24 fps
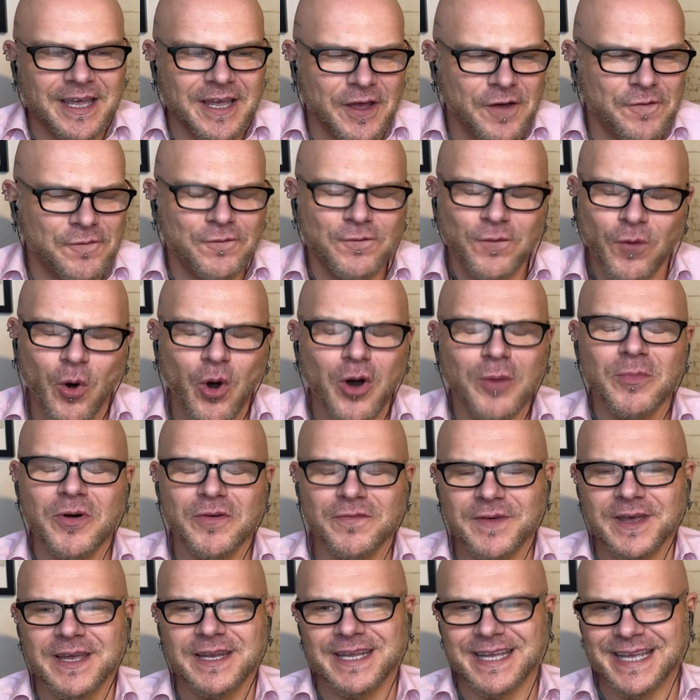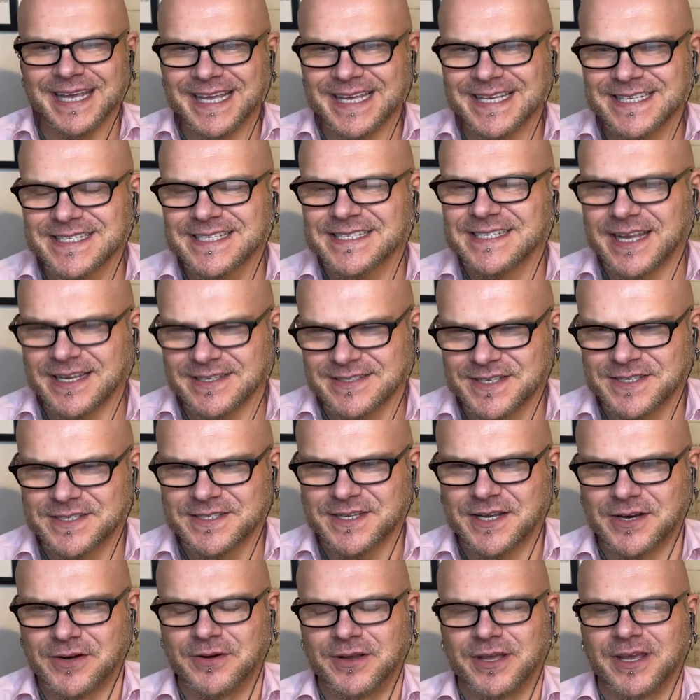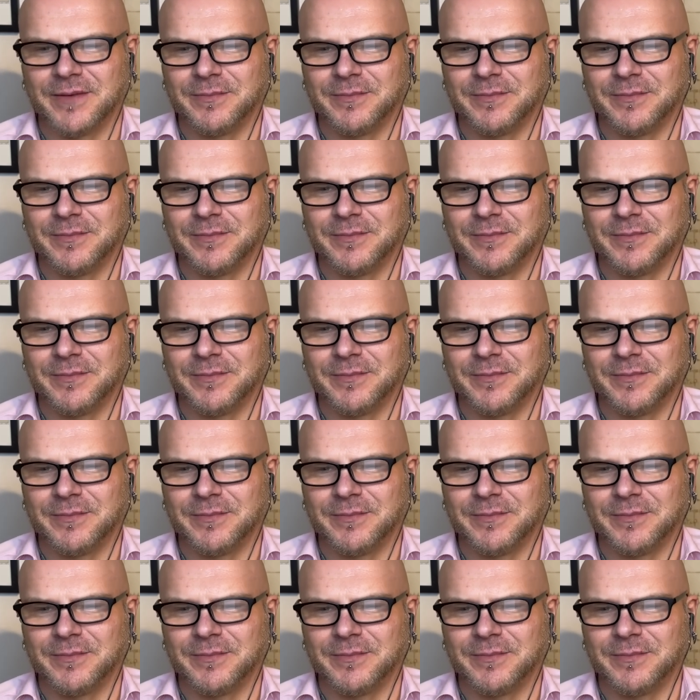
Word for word: a form of it, is necessary.